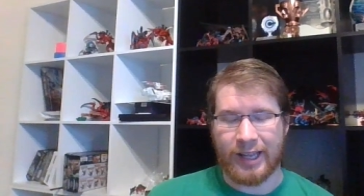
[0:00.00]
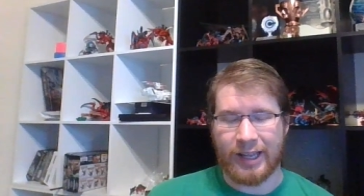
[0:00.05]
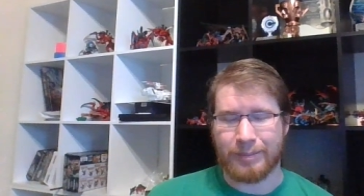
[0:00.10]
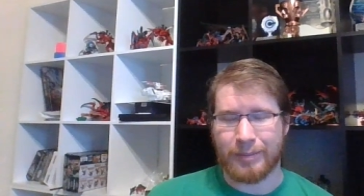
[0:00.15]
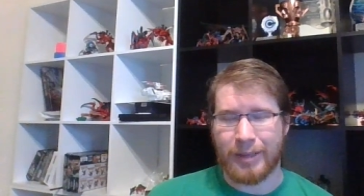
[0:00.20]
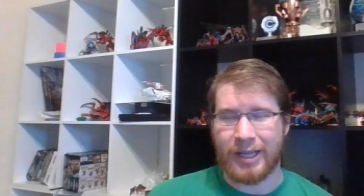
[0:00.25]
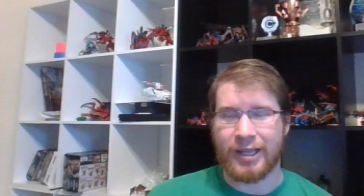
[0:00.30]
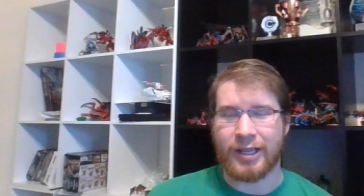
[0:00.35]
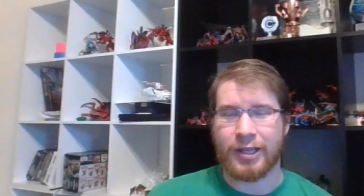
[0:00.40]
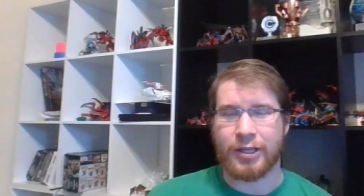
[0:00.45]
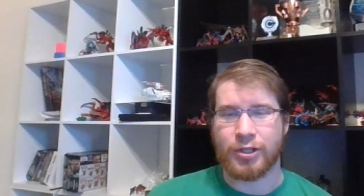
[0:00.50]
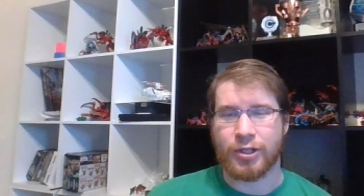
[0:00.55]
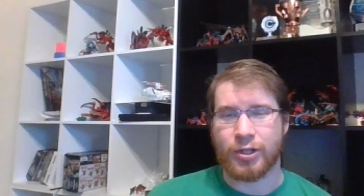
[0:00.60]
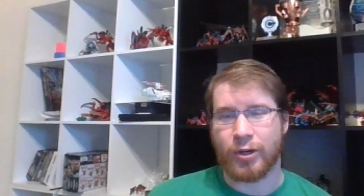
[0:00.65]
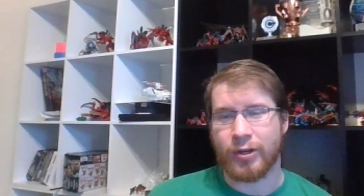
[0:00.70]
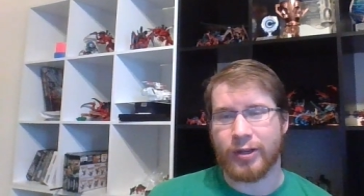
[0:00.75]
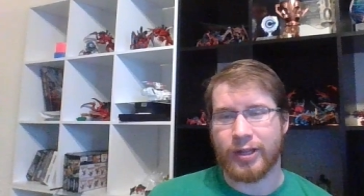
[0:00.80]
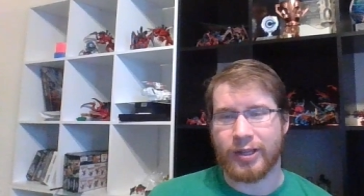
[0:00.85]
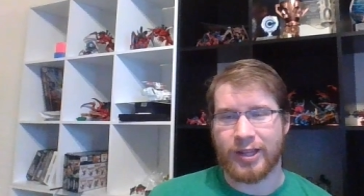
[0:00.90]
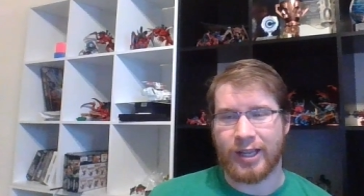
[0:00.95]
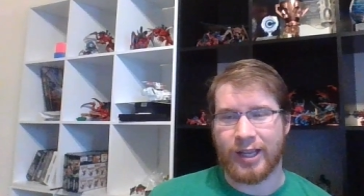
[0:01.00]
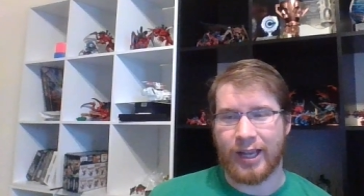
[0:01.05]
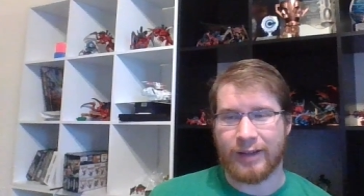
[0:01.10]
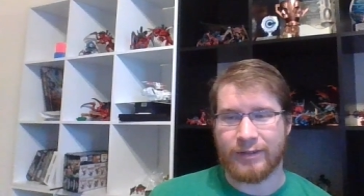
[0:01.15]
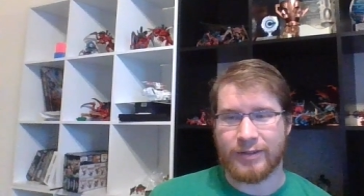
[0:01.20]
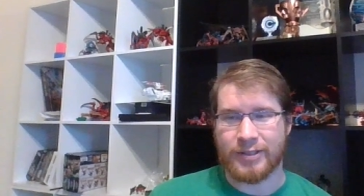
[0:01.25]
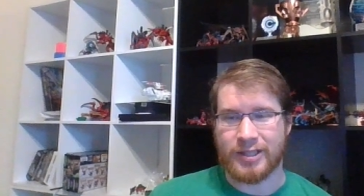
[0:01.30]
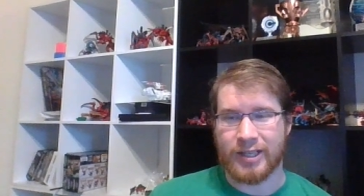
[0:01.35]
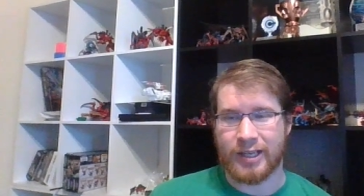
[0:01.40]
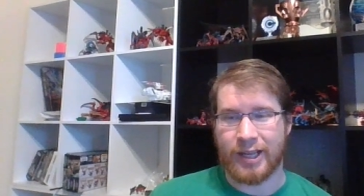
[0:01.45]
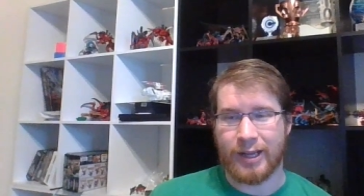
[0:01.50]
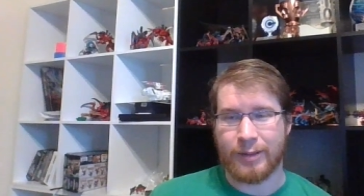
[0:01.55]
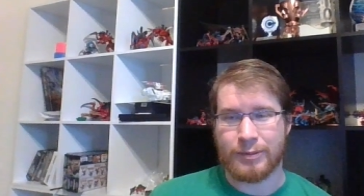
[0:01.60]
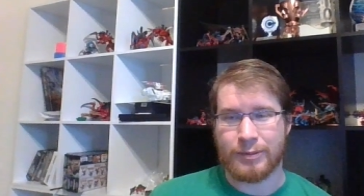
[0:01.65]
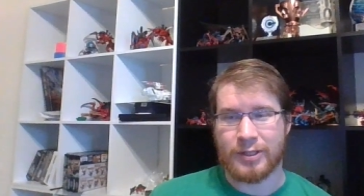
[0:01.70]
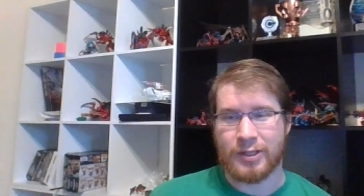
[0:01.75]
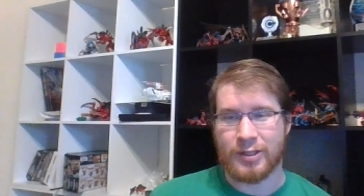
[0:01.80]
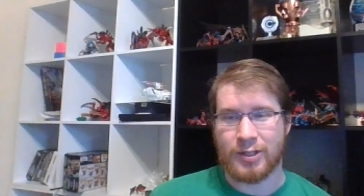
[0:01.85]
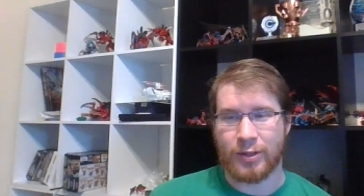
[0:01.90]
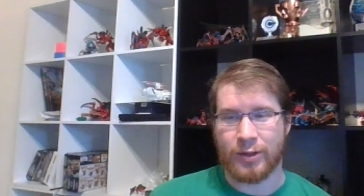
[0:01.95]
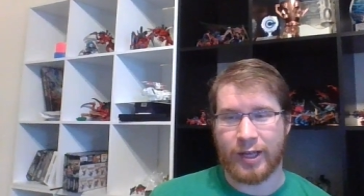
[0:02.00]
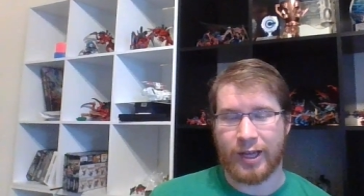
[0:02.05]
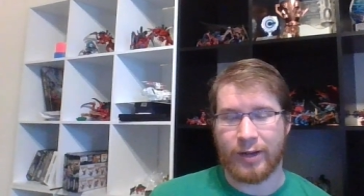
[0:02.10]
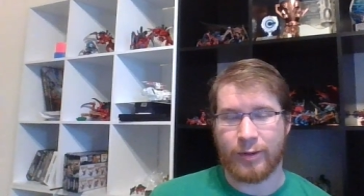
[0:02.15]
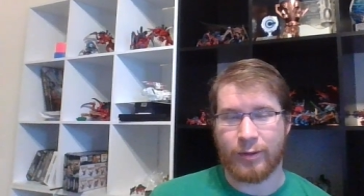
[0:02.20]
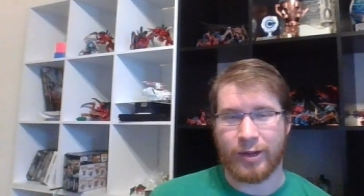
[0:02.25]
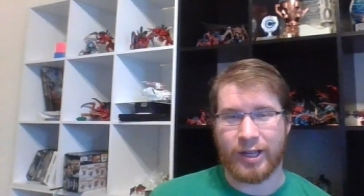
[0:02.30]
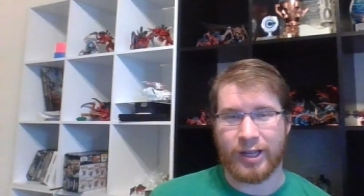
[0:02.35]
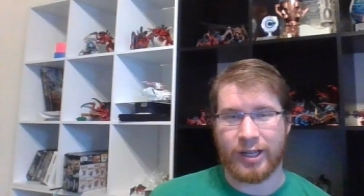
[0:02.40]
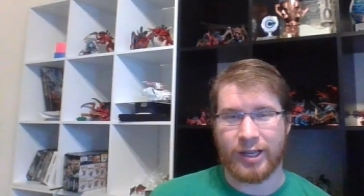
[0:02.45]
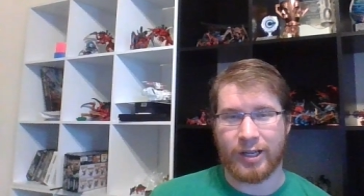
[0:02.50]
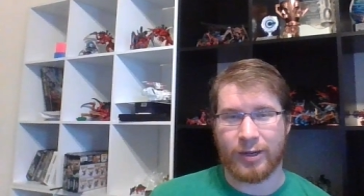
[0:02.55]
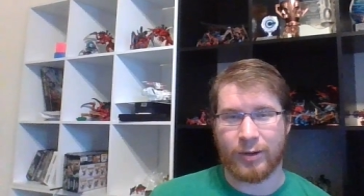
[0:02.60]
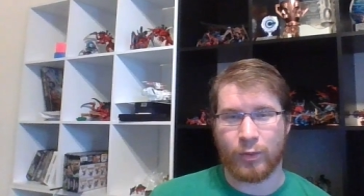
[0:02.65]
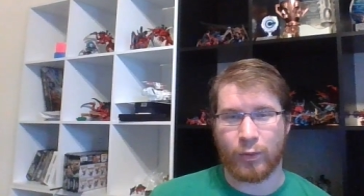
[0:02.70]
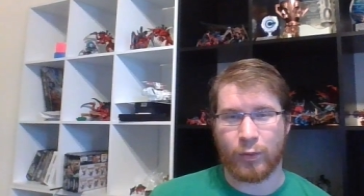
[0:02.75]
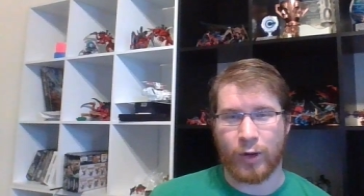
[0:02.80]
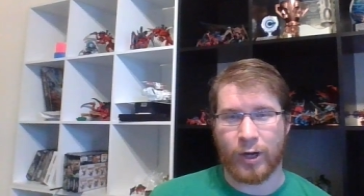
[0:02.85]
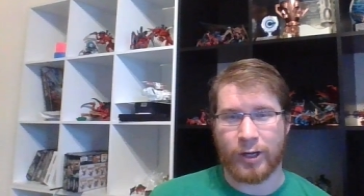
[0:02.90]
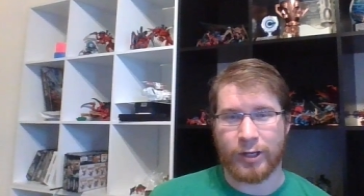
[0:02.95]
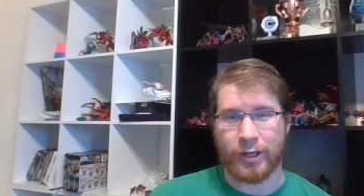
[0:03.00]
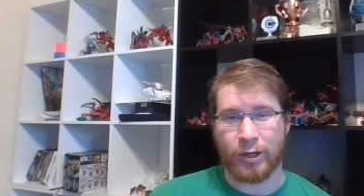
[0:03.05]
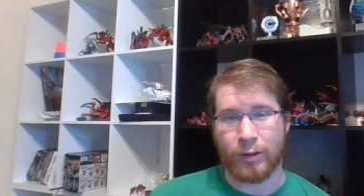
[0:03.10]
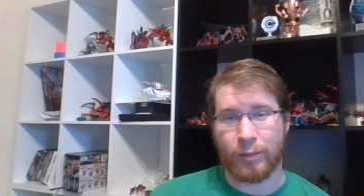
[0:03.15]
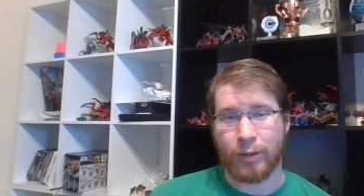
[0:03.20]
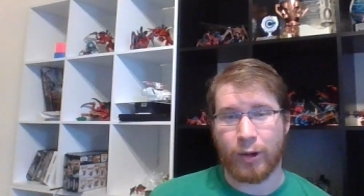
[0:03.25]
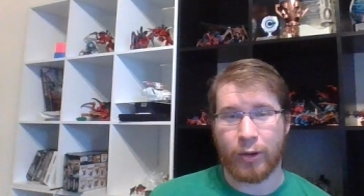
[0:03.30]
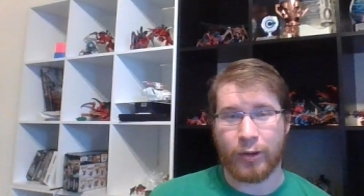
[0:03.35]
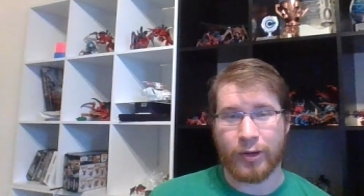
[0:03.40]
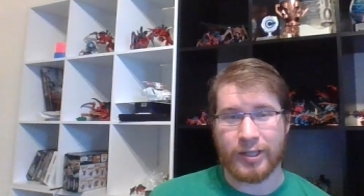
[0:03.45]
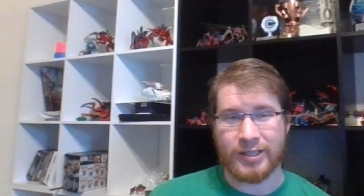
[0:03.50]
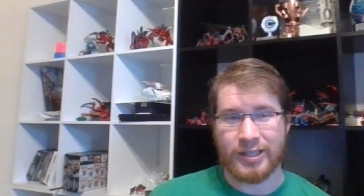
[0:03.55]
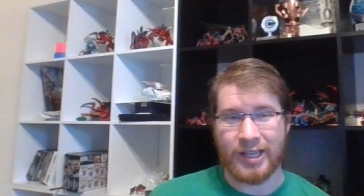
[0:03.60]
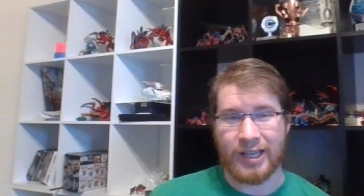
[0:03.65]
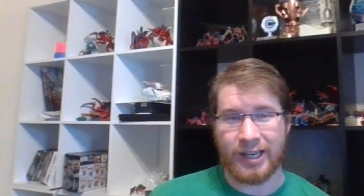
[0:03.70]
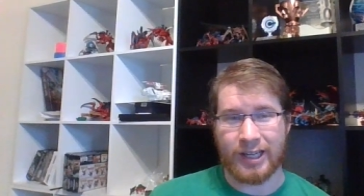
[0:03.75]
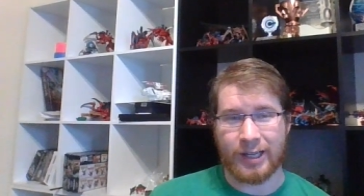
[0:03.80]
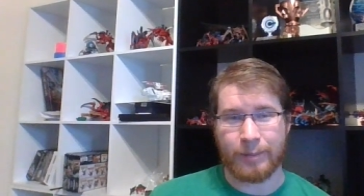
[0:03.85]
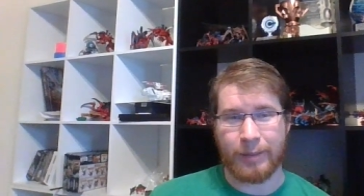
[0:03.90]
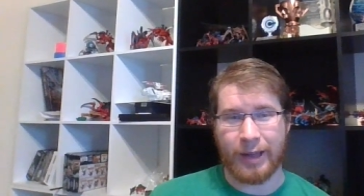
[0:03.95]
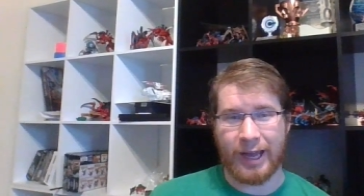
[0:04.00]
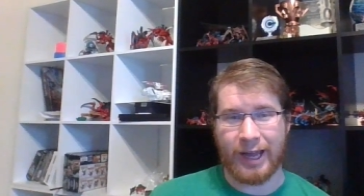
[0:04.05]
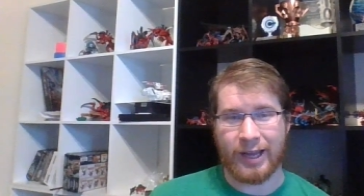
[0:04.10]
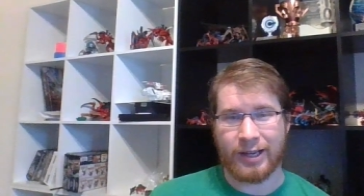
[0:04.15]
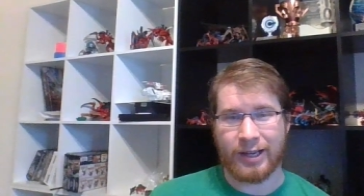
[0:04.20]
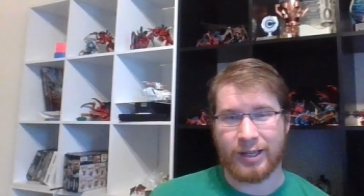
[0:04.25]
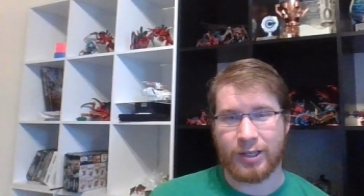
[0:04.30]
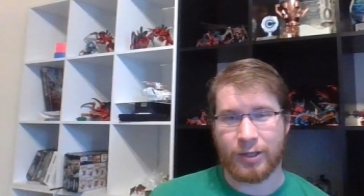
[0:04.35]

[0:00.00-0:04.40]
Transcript: making sure that they have Synapse so that way on your opponents hitting back,